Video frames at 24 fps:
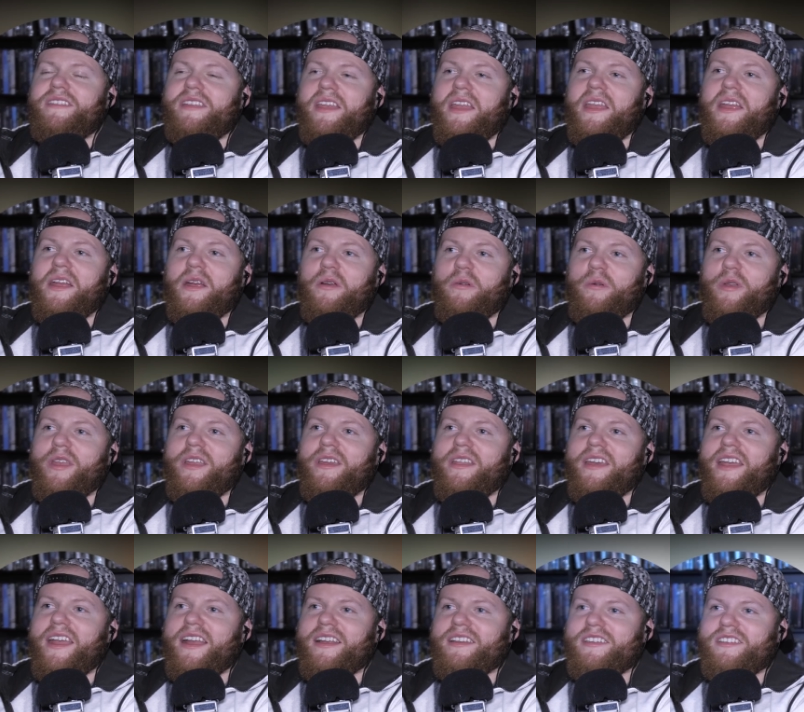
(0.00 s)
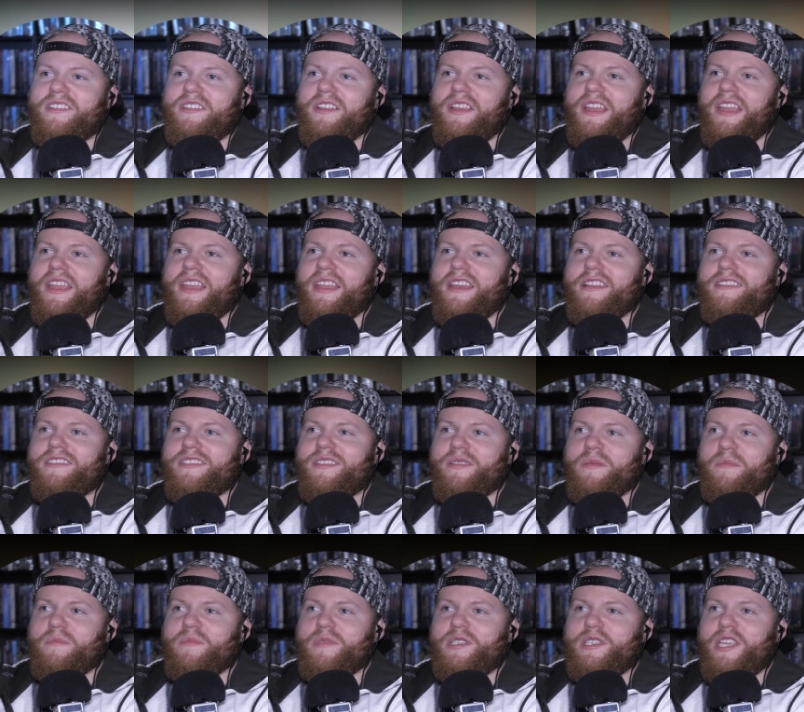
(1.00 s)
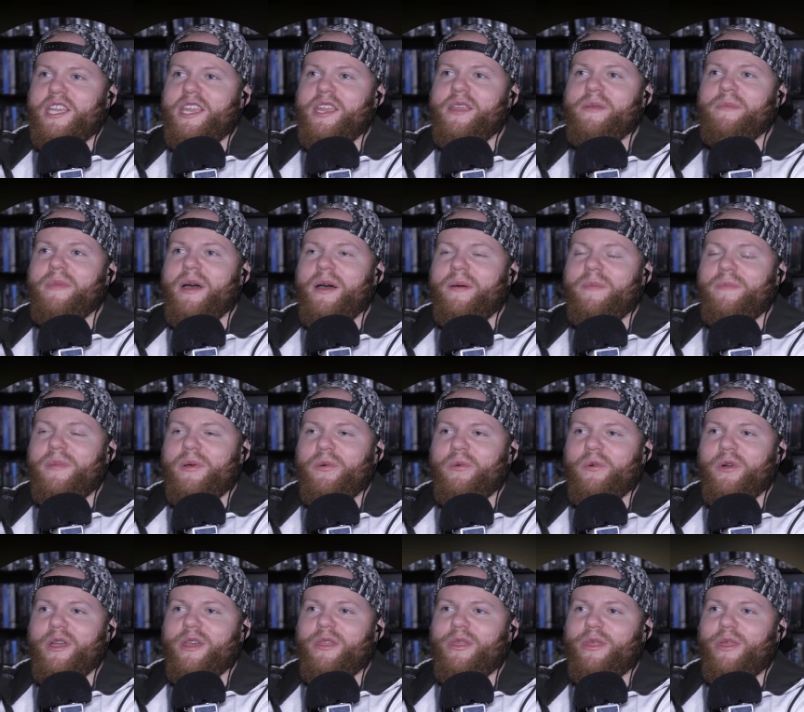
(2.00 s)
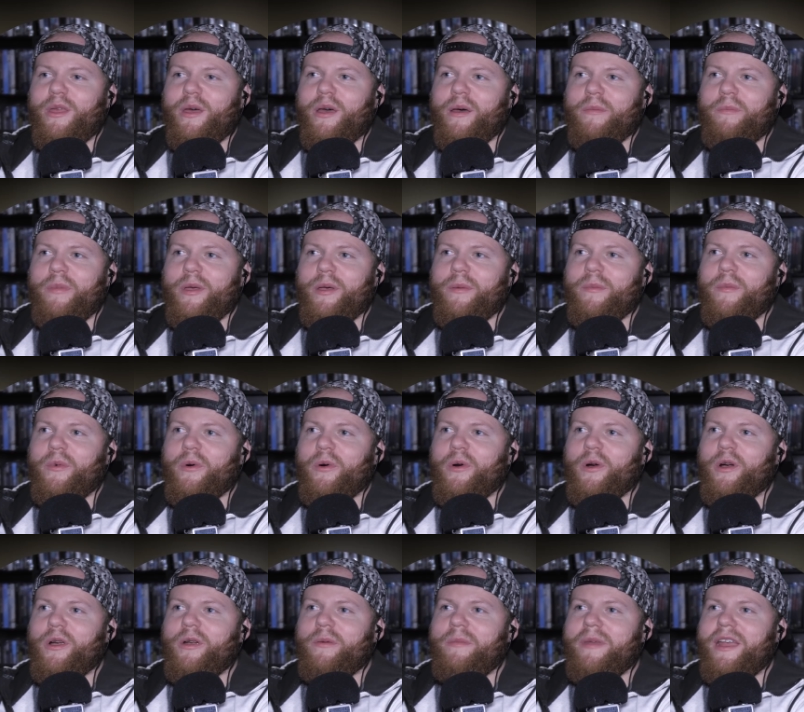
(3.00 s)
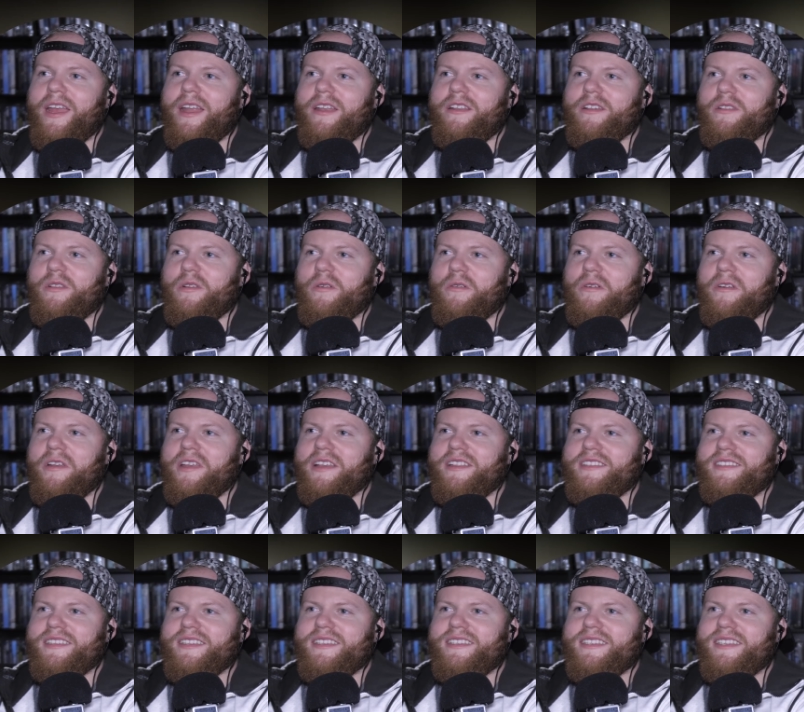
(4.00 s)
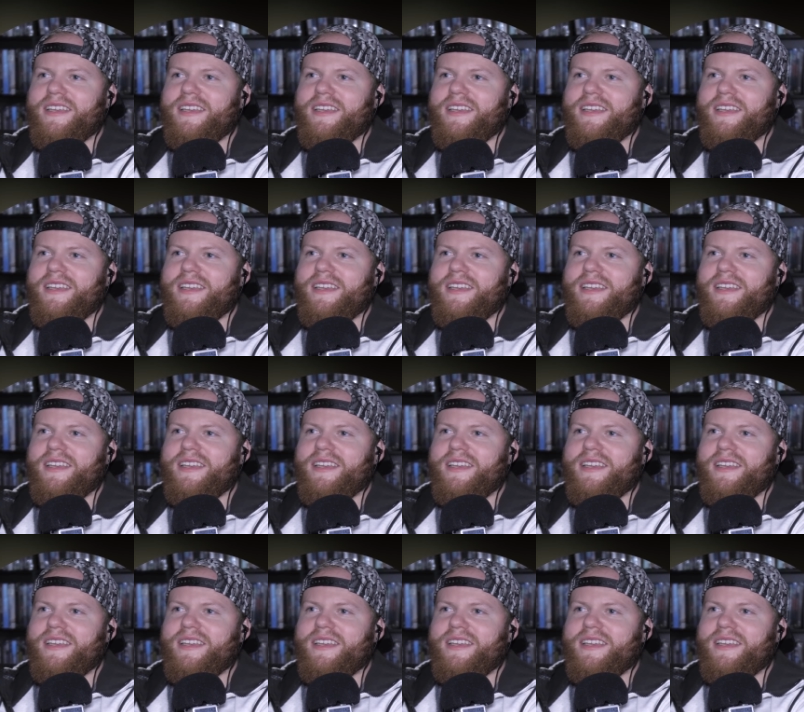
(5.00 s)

Dang, are we gonna actually get some team up with a bit more Mandalorians this